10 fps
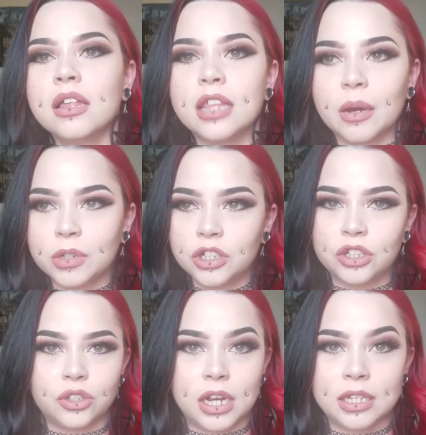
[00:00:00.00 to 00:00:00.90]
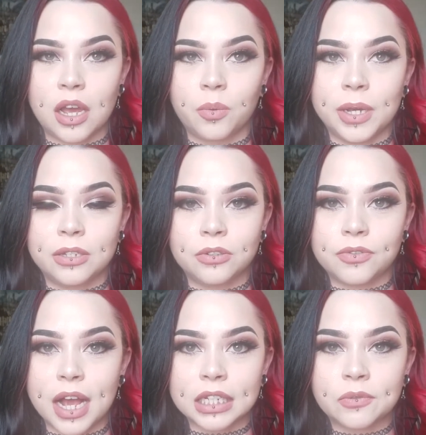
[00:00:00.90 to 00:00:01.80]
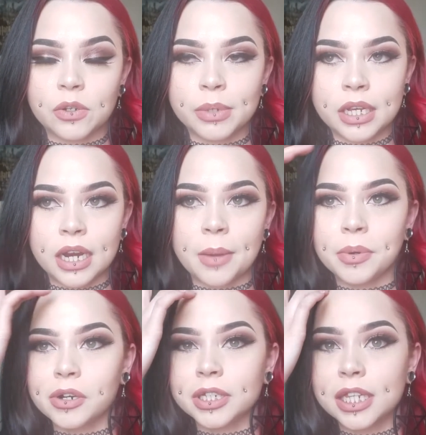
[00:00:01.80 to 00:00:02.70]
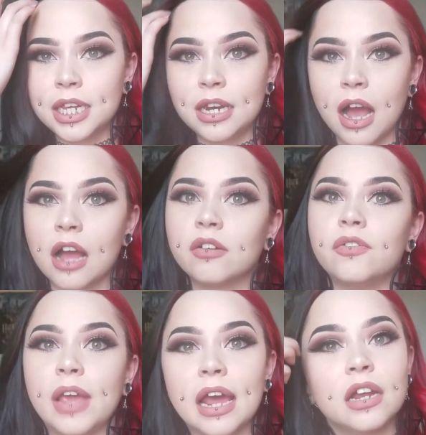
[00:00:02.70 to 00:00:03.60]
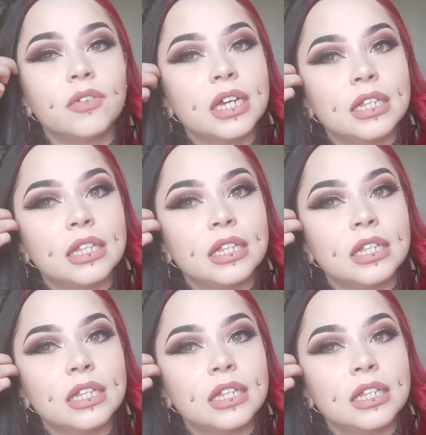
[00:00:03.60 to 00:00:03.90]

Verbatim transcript: That one just dries out way too fast for me, and I'm personally not a fan of it.